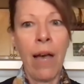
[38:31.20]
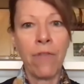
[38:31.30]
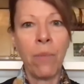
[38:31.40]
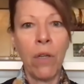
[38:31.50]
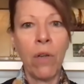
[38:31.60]

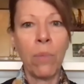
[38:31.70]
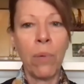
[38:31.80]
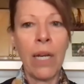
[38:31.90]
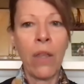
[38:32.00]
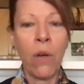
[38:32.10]
not familiar with
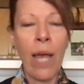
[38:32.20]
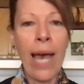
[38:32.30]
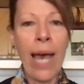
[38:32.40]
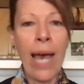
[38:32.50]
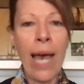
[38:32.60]
putting together an
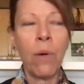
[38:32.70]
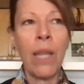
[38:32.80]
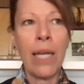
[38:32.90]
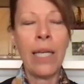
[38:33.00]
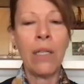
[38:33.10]
ad, what
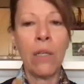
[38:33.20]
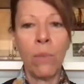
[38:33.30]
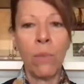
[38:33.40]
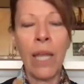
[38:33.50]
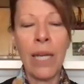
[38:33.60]
do they need?
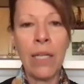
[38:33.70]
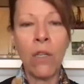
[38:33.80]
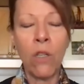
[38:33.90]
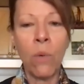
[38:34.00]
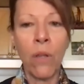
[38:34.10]
What do they
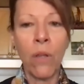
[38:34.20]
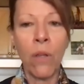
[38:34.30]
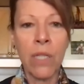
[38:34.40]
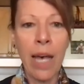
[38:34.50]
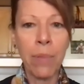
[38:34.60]
need to do? What are the
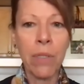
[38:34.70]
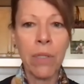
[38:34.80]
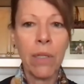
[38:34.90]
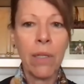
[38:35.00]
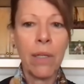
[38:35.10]
steps?
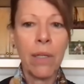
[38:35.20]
